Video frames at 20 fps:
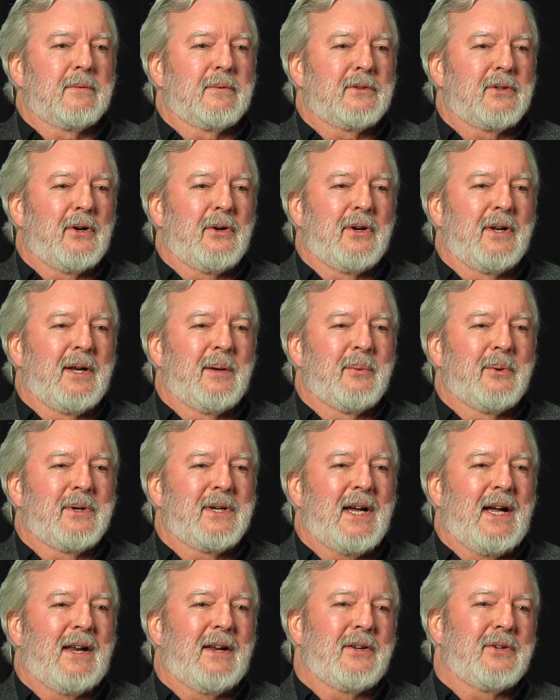certainly
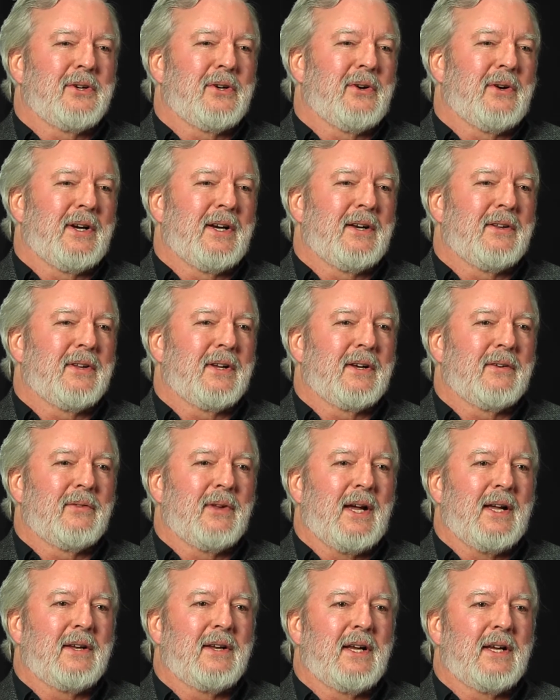immortality or anything of
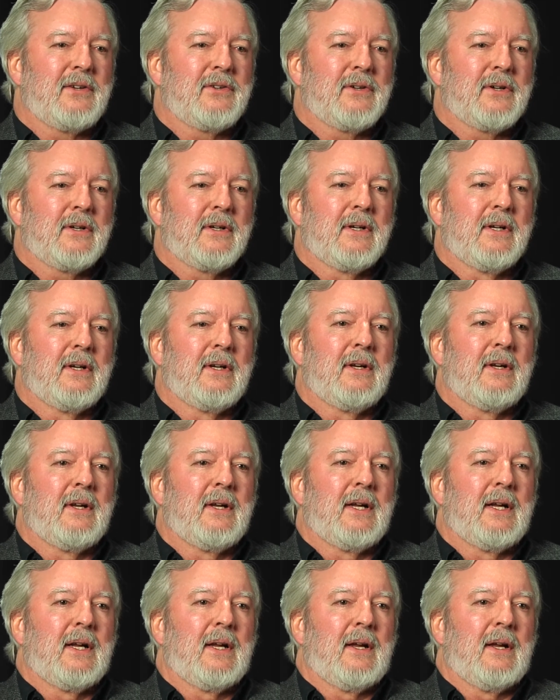that nature.
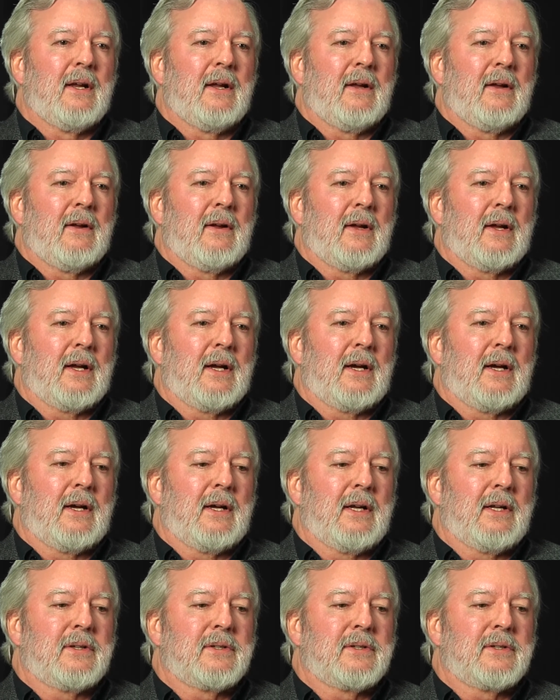I